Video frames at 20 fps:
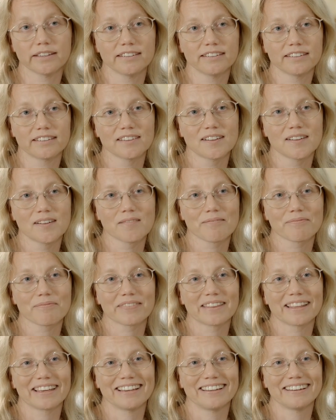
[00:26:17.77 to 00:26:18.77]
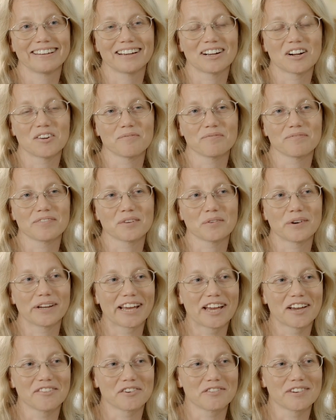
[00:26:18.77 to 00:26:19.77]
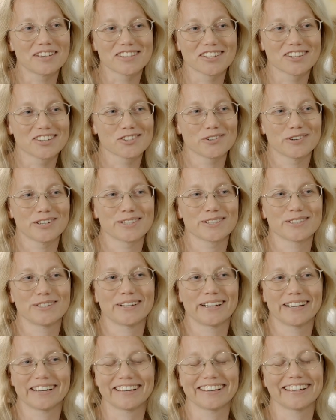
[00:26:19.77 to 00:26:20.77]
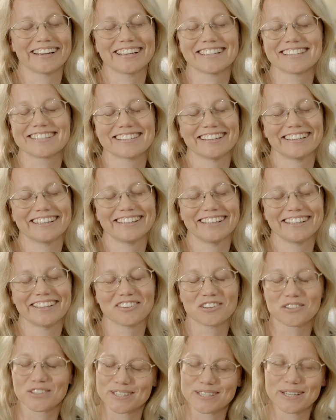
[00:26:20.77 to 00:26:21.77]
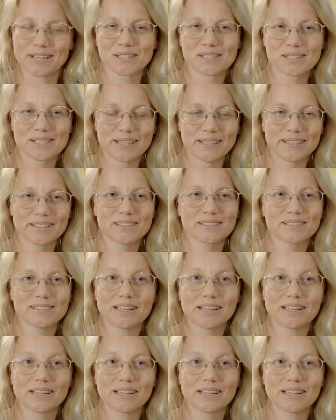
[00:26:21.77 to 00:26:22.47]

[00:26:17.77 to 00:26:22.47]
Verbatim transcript: And and um, when I have a research question, I, I study those texts that,